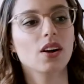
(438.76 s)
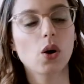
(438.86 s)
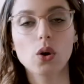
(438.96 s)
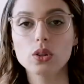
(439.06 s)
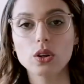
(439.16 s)

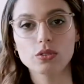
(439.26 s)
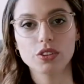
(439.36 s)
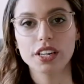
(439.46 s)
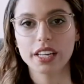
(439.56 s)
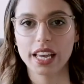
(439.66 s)
all
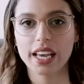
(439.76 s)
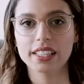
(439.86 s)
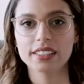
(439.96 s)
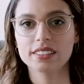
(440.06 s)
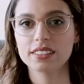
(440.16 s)
over
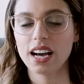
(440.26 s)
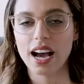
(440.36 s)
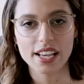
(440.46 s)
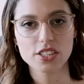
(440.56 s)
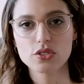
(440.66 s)
again,
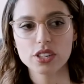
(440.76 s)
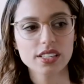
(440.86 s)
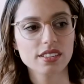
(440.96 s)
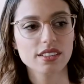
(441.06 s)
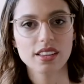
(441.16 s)
high
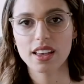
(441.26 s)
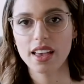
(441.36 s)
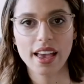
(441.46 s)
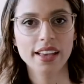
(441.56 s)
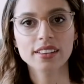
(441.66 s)
street
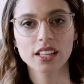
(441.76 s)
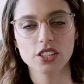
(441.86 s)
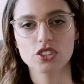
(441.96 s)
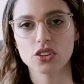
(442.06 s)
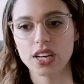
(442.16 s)
and
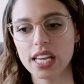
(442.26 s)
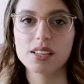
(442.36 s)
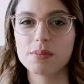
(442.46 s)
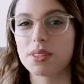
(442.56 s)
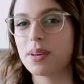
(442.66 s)
luxury.
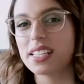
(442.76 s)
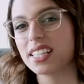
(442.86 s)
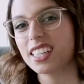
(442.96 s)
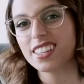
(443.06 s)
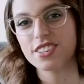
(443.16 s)
But
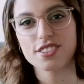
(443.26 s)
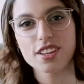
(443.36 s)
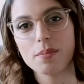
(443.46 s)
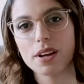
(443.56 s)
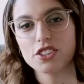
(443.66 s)
basically, there's
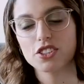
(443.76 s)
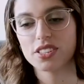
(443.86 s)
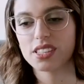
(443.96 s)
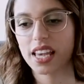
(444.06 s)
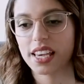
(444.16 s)
not much to
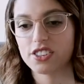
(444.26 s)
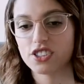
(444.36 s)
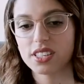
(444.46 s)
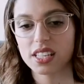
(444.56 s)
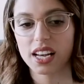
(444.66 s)
say. It's
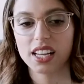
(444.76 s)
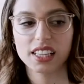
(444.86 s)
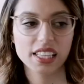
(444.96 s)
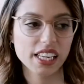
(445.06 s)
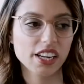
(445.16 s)
just a
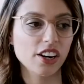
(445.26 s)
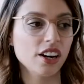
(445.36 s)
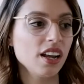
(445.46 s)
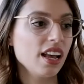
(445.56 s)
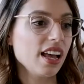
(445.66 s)

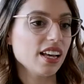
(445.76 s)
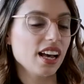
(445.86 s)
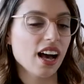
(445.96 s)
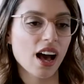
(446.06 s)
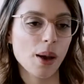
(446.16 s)
clear
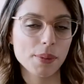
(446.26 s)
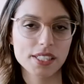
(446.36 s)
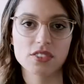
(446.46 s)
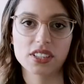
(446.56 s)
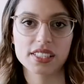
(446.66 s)

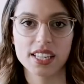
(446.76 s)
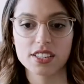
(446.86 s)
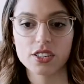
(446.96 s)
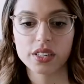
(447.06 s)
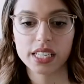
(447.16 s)
piece of
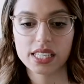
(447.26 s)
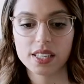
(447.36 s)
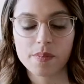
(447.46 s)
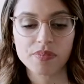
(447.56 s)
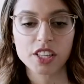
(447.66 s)
accessories.
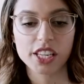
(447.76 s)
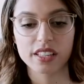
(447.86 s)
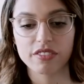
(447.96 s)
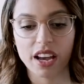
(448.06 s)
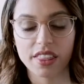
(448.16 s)
You
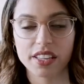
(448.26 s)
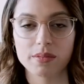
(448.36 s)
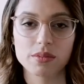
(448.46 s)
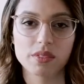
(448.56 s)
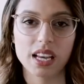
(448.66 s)
can find
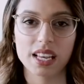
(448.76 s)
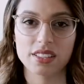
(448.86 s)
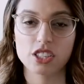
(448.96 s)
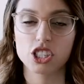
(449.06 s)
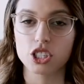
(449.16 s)
them
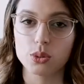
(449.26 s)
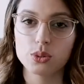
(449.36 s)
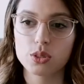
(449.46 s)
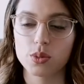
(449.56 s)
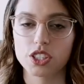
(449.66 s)
as
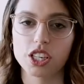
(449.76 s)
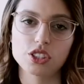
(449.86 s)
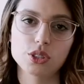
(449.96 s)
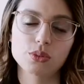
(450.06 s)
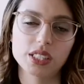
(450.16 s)
shoes, which I
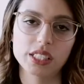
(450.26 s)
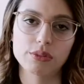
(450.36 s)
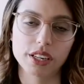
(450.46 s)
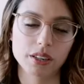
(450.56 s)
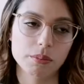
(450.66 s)
don't really
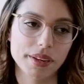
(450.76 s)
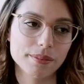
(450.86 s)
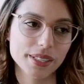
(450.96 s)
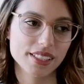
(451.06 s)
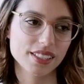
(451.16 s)
recommend
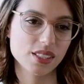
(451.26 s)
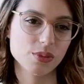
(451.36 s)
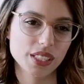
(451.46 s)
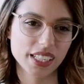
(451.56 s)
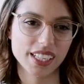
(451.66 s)
because it's
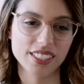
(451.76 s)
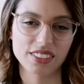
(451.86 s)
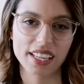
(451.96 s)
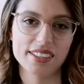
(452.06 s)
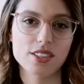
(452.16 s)
really kind of
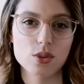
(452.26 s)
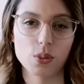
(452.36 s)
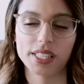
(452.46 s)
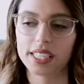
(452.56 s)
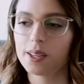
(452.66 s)
like
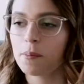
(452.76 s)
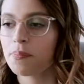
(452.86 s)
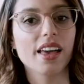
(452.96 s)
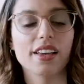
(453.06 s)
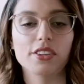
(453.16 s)
sweaty.
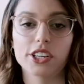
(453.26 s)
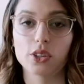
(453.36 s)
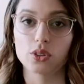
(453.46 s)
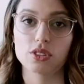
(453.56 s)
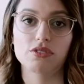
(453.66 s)
And you can
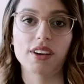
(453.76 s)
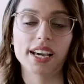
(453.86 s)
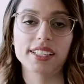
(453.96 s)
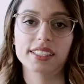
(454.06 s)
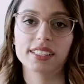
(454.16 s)
also
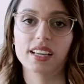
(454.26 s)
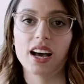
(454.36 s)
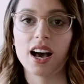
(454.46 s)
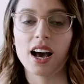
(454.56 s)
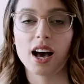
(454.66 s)
find
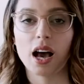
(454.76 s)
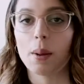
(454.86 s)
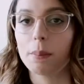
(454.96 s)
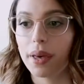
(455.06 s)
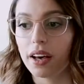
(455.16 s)

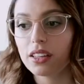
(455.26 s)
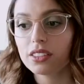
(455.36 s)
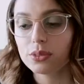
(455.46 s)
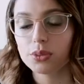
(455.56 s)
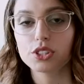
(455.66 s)
a
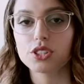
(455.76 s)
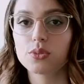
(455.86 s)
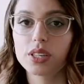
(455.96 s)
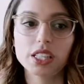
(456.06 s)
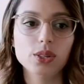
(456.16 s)
belt, which is
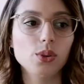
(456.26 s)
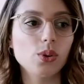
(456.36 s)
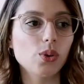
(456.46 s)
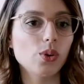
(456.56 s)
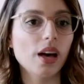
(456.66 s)
really
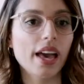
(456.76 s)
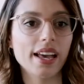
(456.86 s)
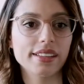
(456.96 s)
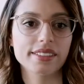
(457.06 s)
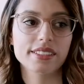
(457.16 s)
cool,
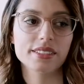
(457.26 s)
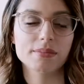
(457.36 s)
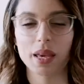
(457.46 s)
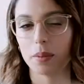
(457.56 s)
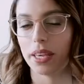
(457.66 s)
and
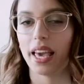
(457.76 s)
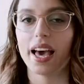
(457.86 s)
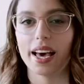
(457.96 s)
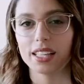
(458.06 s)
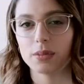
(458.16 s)
maybe a
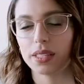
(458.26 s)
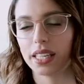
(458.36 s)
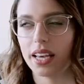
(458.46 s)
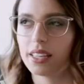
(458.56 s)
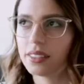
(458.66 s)
hat, but the
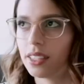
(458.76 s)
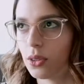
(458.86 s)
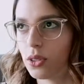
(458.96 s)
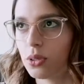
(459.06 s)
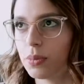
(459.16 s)
hat can
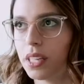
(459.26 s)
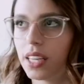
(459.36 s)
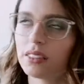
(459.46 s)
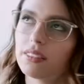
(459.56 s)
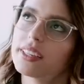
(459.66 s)
also be
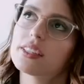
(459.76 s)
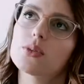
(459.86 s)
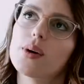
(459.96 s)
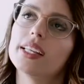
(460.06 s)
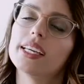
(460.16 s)
kind of like
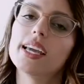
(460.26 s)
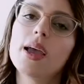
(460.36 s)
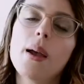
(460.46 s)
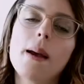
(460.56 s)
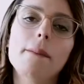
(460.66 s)
sweaty.
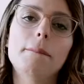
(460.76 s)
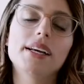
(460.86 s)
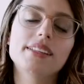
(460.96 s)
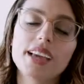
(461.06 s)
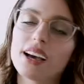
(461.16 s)

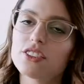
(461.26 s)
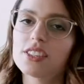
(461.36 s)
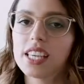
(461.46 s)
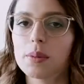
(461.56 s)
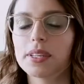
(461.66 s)
But yeah,
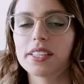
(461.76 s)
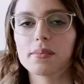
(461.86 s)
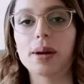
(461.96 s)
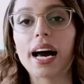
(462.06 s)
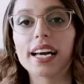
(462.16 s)
just keep it
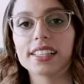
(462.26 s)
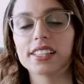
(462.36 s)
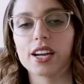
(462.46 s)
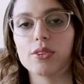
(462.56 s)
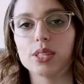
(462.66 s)
in mind.
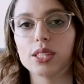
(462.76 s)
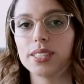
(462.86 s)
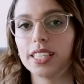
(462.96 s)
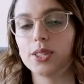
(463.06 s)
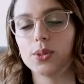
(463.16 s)
There are really,
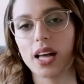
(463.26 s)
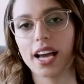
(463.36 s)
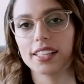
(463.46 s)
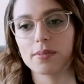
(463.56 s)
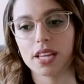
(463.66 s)
really cool
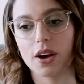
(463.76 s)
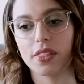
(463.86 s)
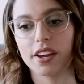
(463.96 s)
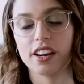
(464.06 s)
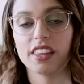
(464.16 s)
items out
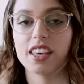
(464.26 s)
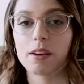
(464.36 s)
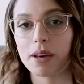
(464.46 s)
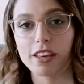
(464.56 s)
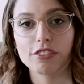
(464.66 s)
there. I
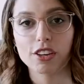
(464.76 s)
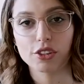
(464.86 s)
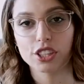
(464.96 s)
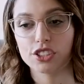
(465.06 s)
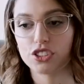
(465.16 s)
think my
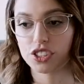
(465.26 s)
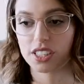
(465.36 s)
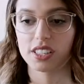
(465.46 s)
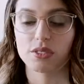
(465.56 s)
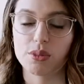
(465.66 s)
favorite is
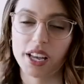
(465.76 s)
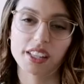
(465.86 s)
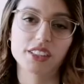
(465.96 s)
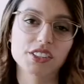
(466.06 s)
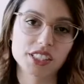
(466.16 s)
just a
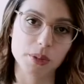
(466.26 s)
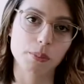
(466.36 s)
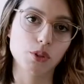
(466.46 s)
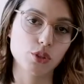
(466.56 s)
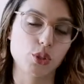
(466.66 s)
regular
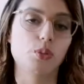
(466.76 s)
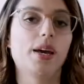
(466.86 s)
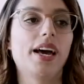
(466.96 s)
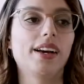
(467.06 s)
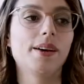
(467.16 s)
simple tote
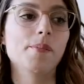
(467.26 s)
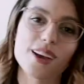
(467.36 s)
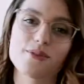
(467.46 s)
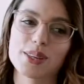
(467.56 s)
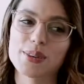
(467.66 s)
bag.
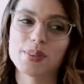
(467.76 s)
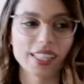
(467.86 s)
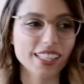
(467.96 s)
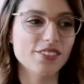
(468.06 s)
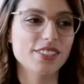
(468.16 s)
I really,
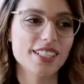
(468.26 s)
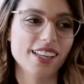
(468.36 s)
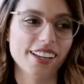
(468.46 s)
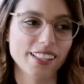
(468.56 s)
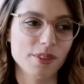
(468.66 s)
really love this
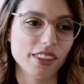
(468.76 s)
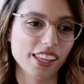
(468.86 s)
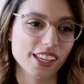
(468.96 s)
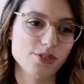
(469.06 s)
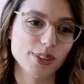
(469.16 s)
item. I
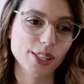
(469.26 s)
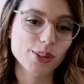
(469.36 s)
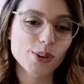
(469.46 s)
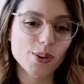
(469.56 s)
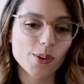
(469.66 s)
think it's really
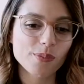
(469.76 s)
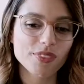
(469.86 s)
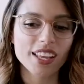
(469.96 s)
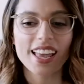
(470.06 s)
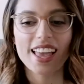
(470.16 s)
cool
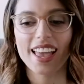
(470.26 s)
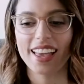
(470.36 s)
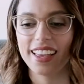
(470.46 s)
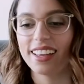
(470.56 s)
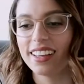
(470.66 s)

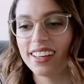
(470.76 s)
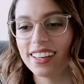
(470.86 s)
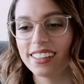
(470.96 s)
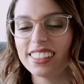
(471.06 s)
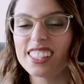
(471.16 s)

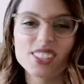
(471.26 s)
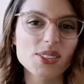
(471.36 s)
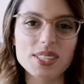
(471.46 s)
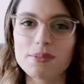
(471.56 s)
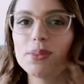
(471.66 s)
and it's so
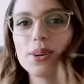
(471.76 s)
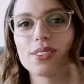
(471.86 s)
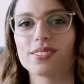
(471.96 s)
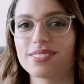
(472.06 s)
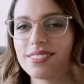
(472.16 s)

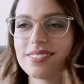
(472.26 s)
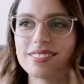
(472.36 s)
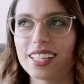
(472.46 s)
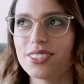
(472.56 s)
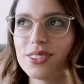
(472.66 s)
simple.
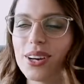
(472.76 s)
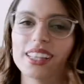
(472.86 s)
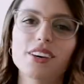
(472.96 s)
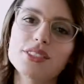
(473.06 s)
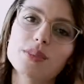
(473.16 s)
I don't know, I
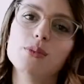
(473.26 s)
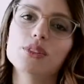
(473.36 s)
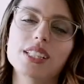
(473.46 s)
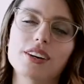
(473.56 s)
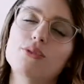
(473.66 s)
love simple
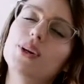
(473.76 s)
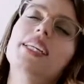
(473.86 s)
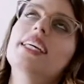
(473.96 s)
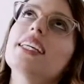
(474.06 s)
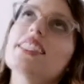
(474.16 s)
stuff. What can I